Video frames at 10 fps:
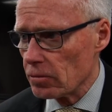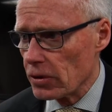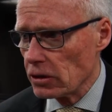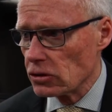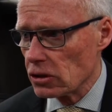
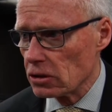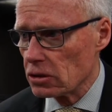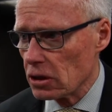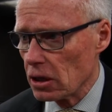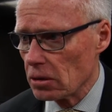Things
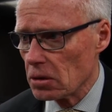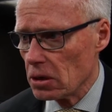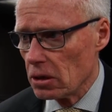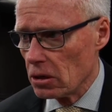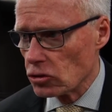that uh,
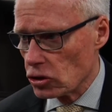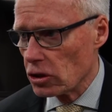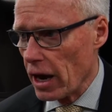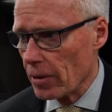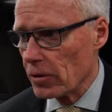you know
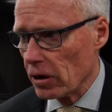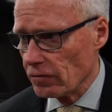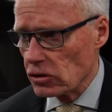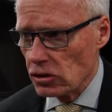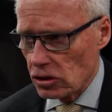shouldn't happen.
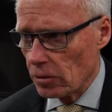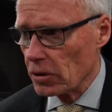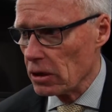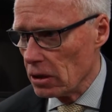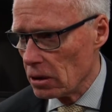Obviously, some
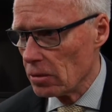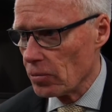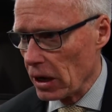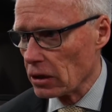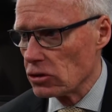of the
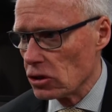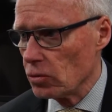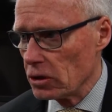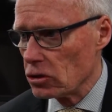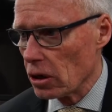penalties that
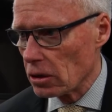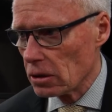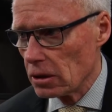we took